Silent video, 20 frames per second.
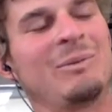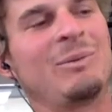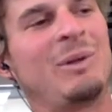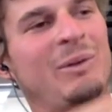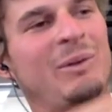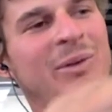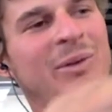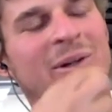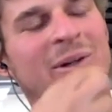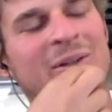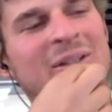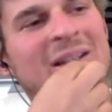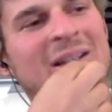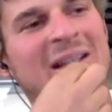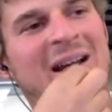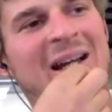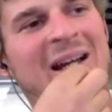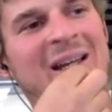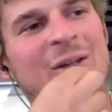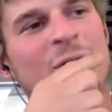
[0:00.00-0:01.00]
there's a
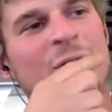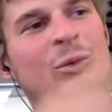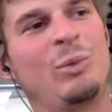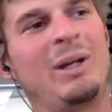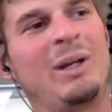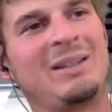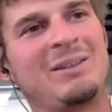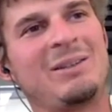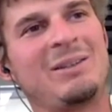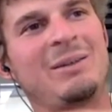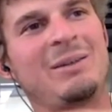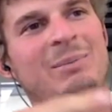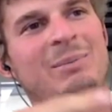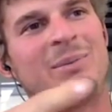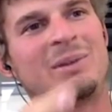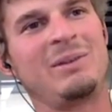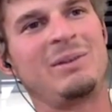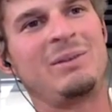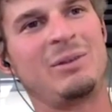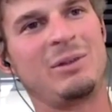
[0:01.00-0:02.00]
guy who went to
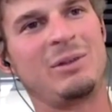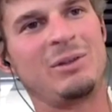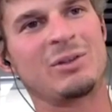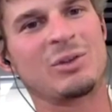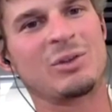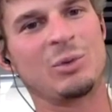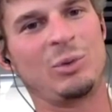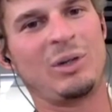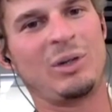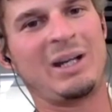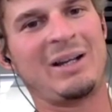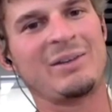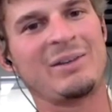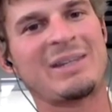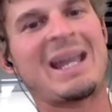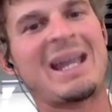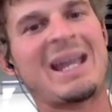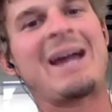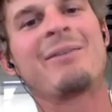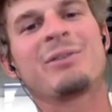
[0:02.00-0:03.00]
the schoolhouse
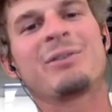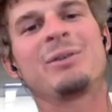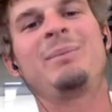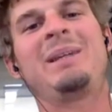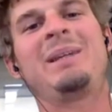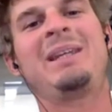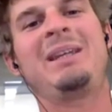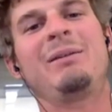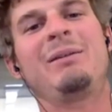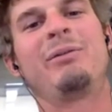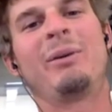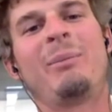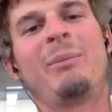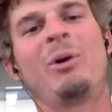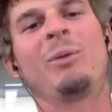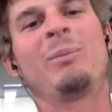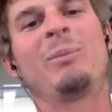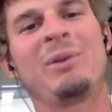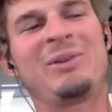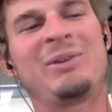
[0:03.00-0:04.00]
after me from our
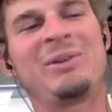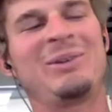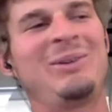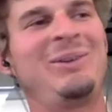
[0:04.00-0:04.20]
platoon,